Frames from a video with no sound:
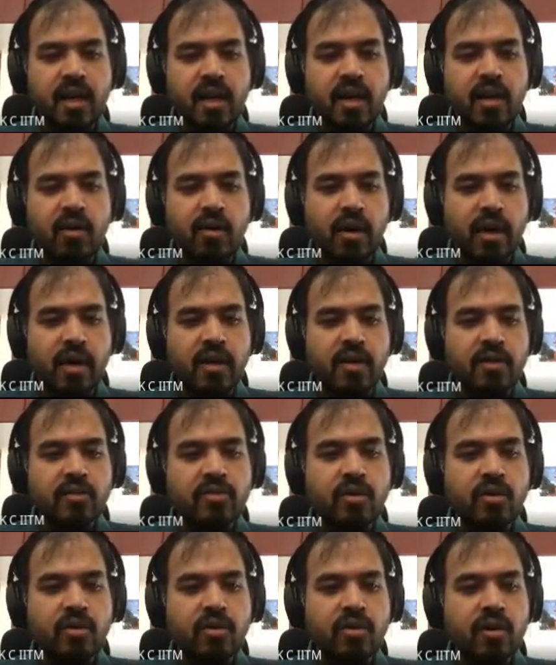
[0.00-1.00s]
Okay,
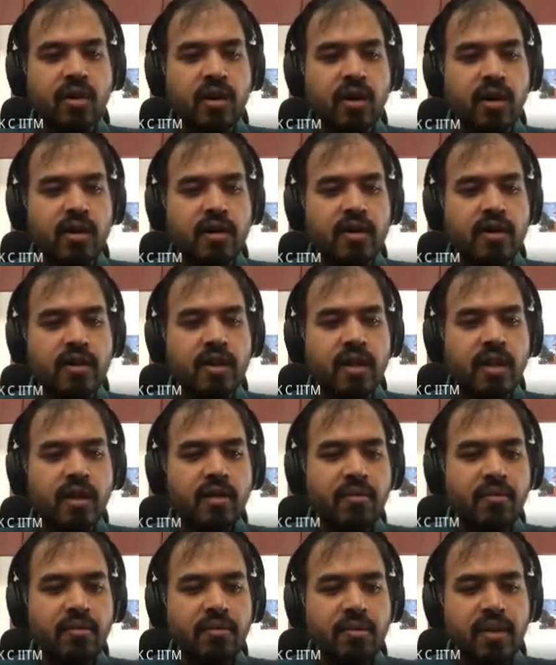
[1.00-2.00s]
so
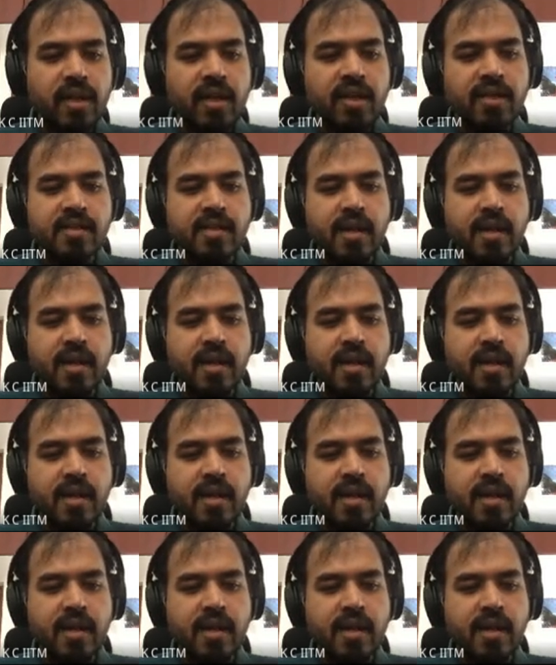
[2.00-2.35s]
there is